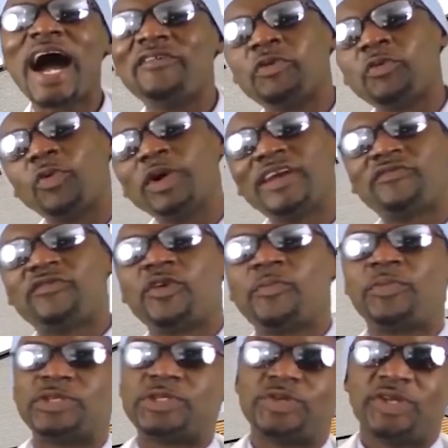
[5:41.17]
have a wonderful
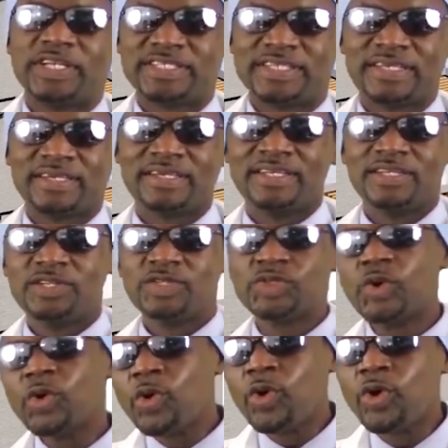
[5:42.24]
opportunity
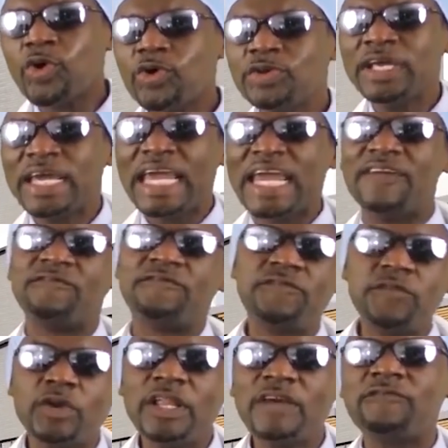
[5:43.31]
to own a
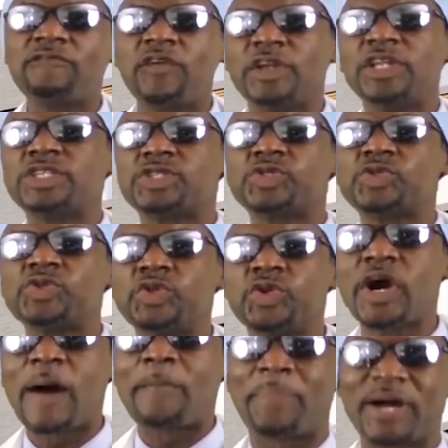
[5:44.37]
fully furnished
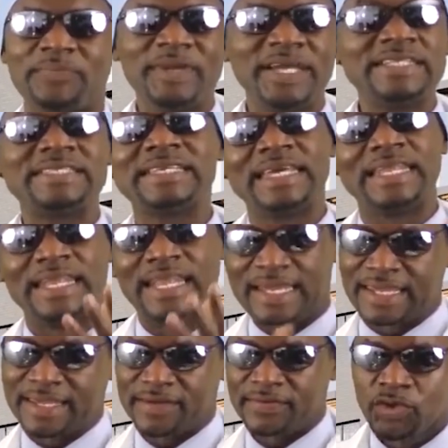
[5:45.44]
studio apartment in
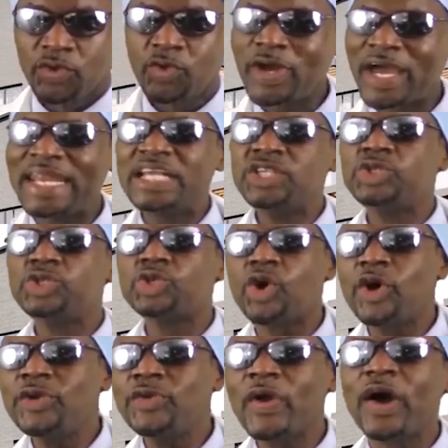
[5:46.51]
Lekki. You can
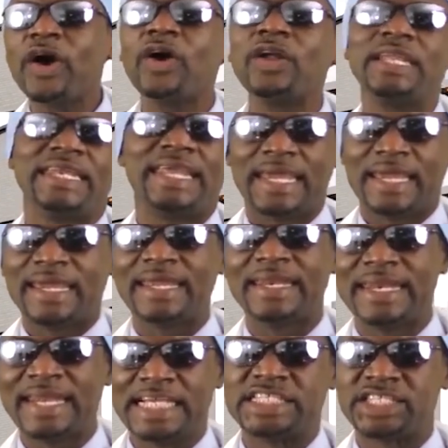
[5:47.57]
enjoy your holiday
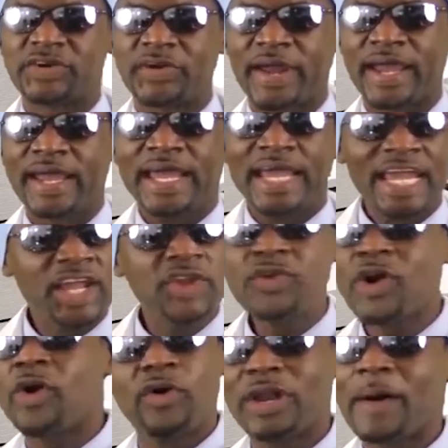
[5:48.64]
in Nigeria
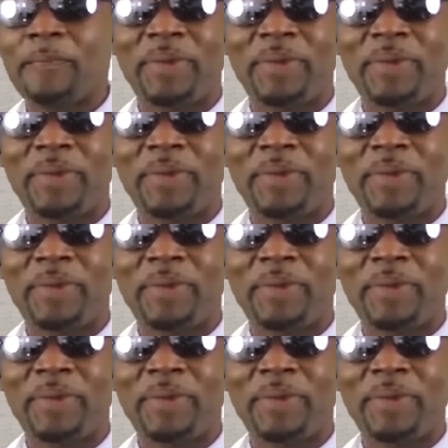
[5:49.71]
in your own